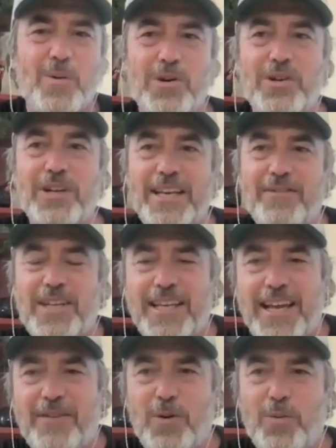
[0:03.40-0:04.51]
Well, good
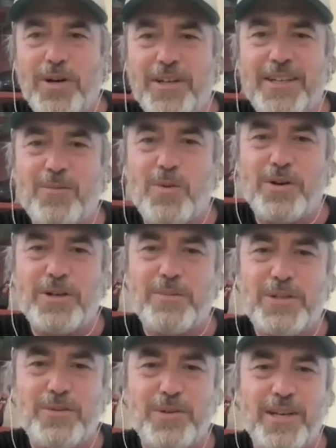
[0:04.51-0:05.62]
evening, everyone, and
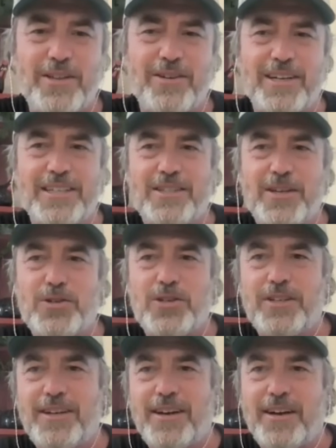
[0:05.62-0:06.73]
welcome to another
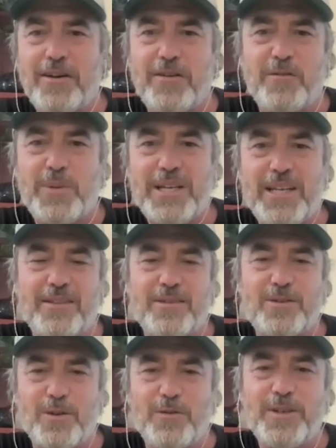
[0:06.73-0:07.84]
edition of Beneath the
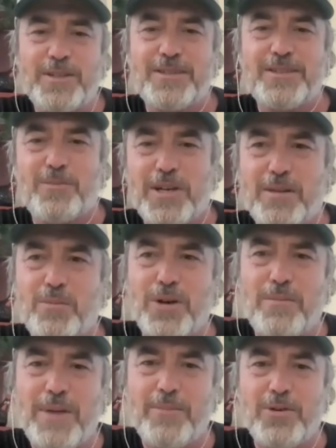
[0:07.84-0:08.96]
Surface with
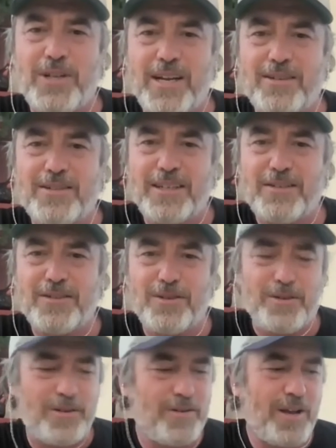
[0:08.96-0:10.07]
Marine Mammal Care
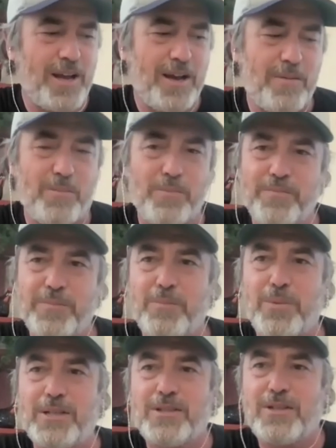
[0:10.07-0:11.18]
Center, uh,
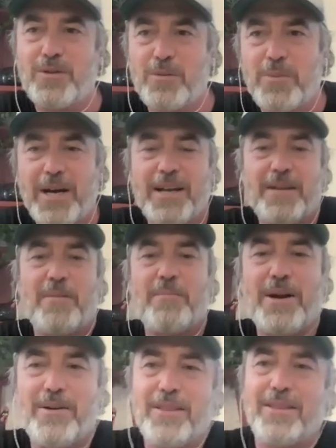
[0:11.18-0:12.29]
brought to you by
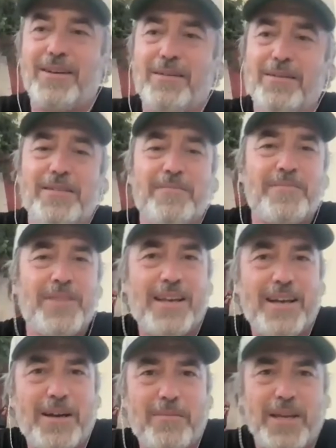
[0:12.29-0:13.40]
Marathon.
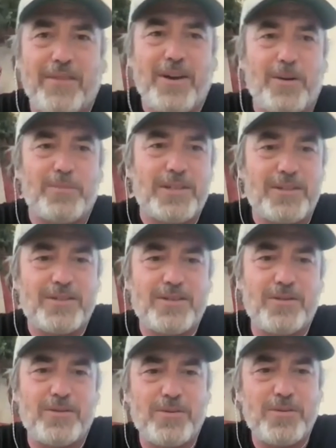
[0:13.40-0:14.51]
Um, they've helped us
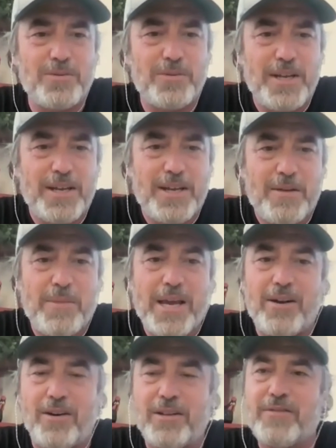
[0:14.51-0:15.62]
to
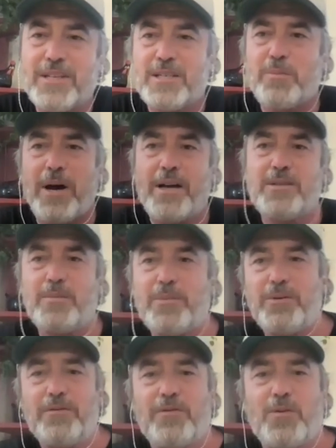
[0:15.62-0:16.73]
make all of these
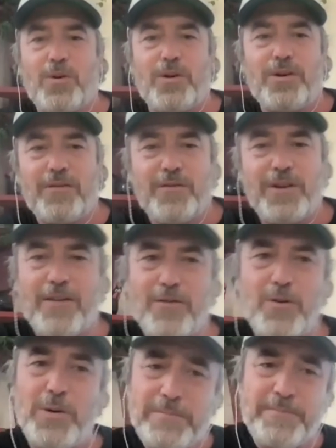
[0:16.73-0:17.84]
possible for
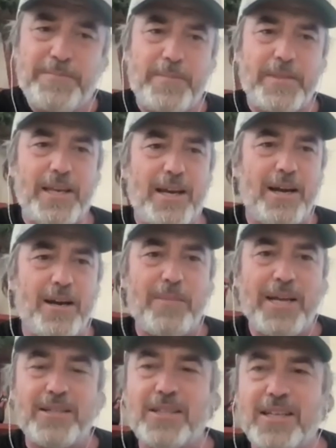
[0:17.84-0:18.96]
everyone. Um,
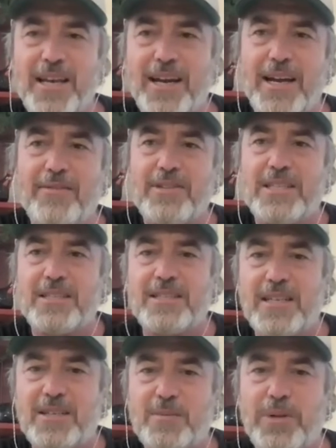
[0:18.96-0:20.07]
and today I have the
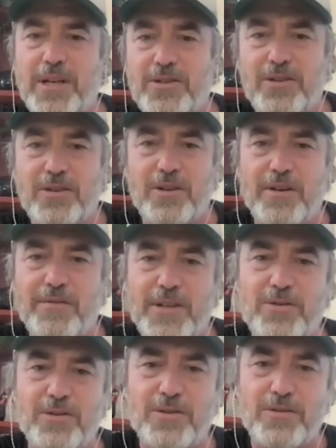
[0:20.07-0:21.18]
distinct pleasure of
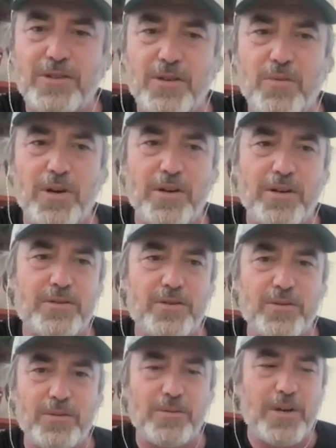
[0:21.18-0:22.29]
introducing you all
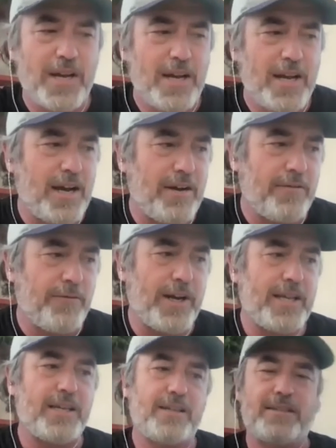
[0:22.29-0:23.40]
to uh,
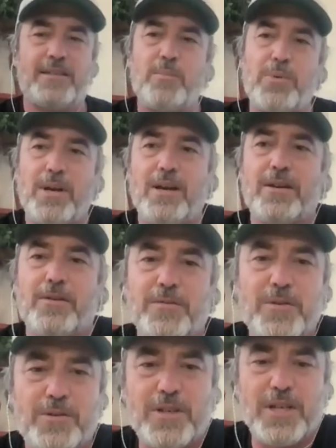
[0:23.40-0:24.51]
Frank Cipriano,
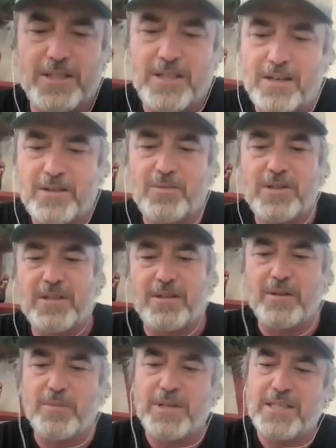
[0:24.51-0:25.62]
who's going to talk to us a
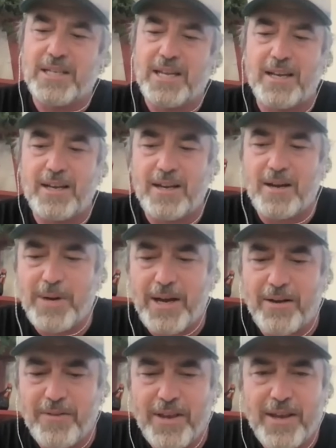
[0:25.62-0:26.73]
little bit today about